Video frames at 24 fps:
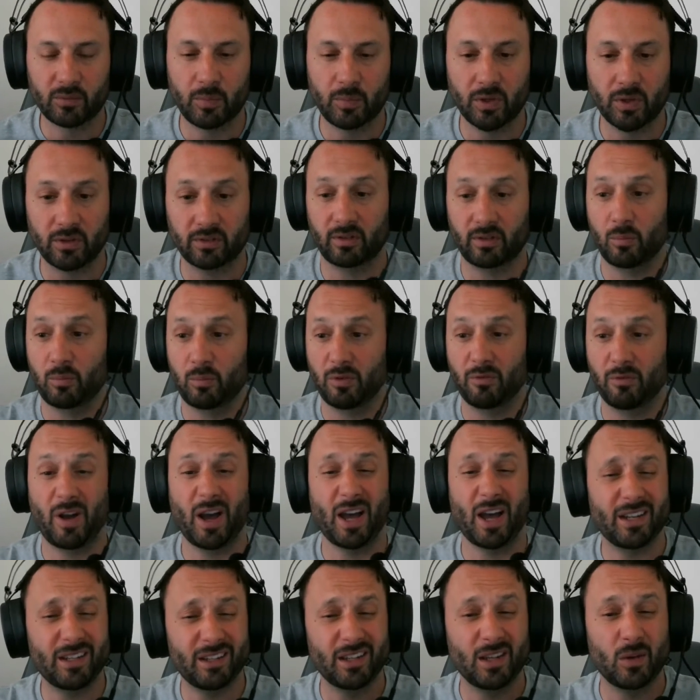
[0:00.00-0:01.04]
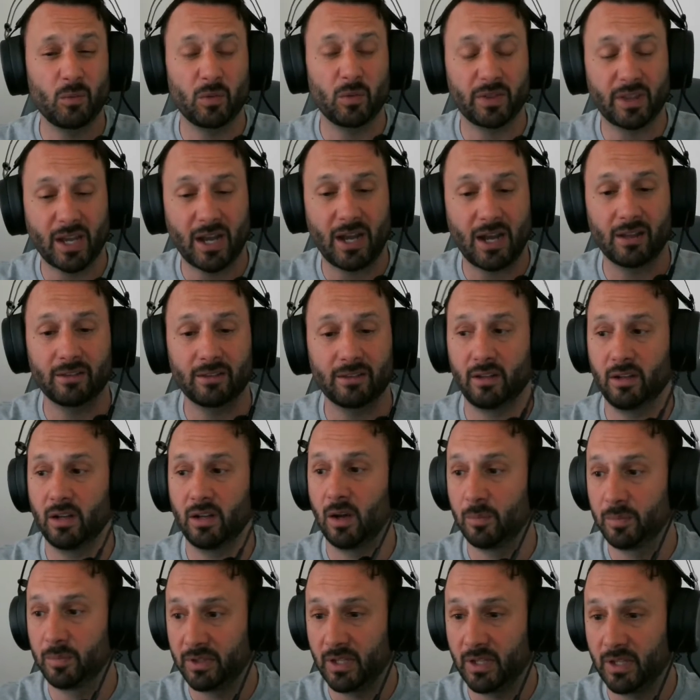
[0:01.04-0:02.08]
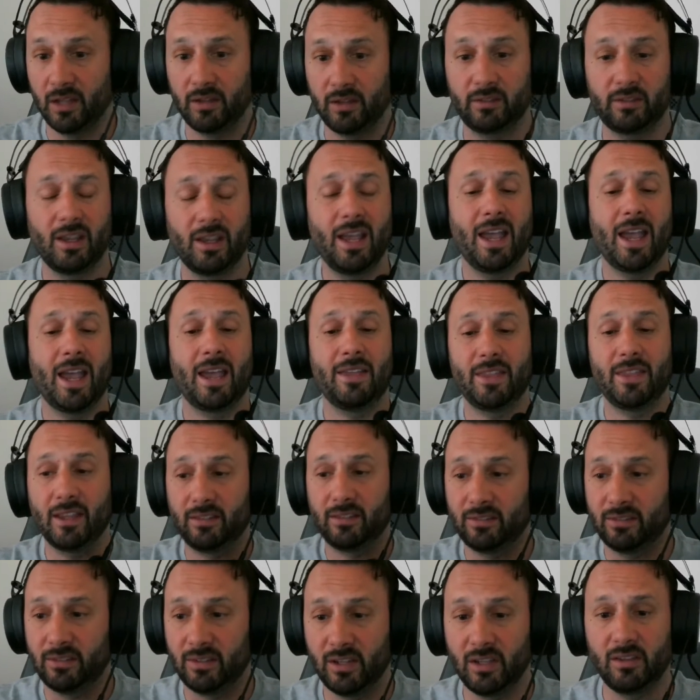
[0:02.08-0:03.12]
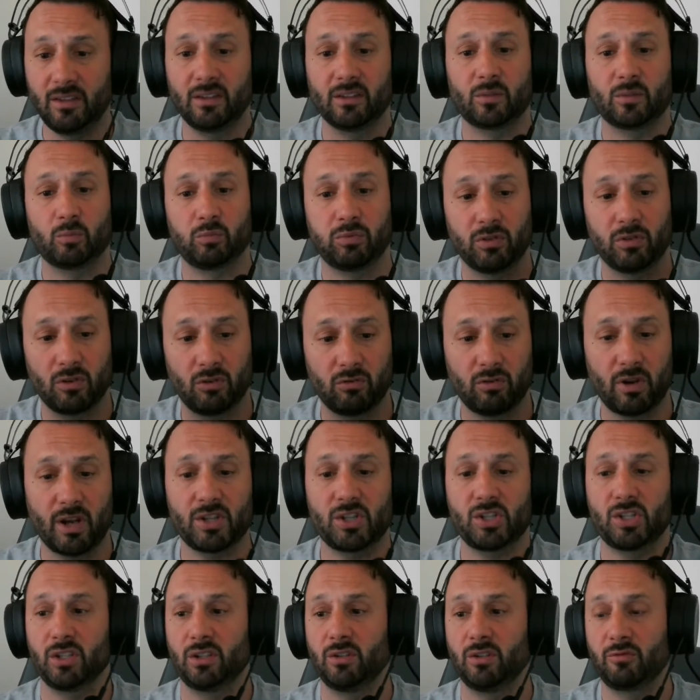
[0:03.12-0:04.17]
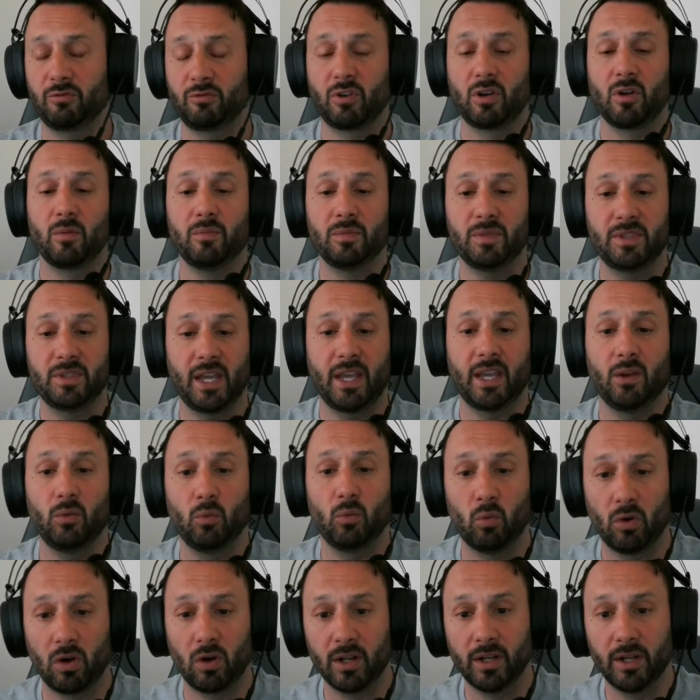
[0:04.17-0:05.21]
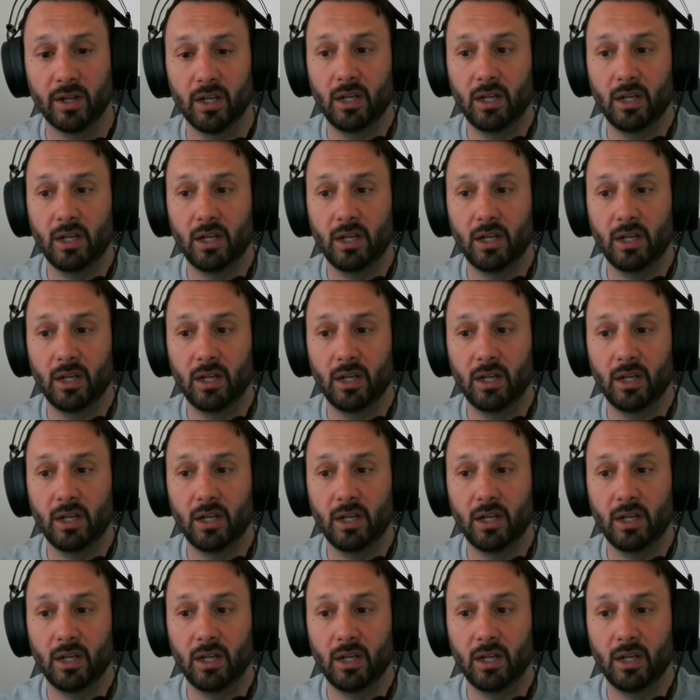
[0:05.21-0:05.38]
Because I'm providing them with constant updates and they see this progression from day one.